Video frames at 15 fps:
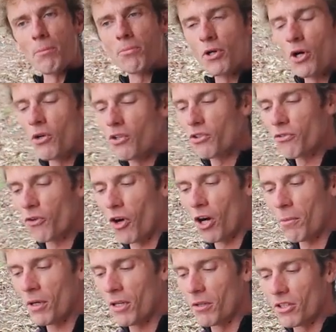produce
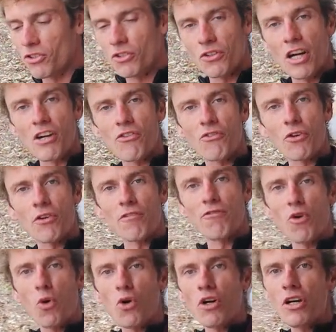farming, it's great for
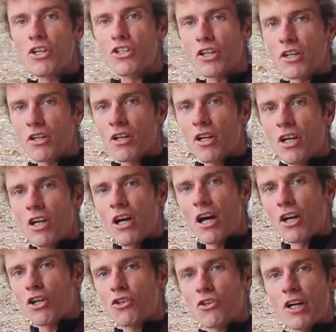forage and
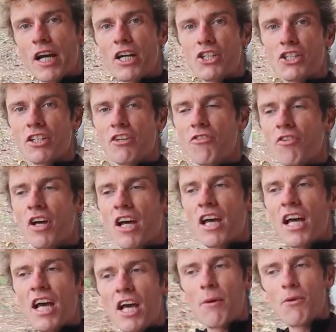a creation of
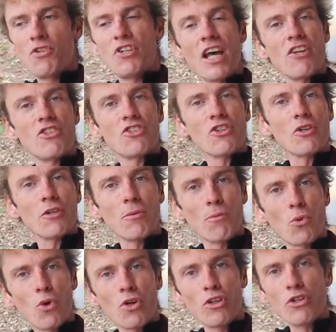denser,
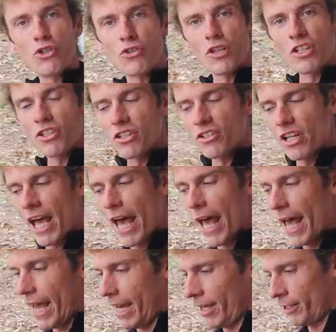more nutritious
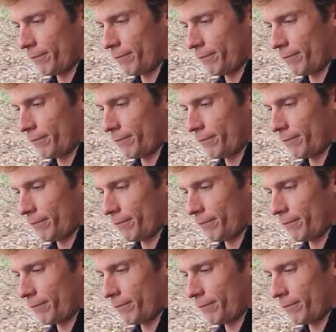hay.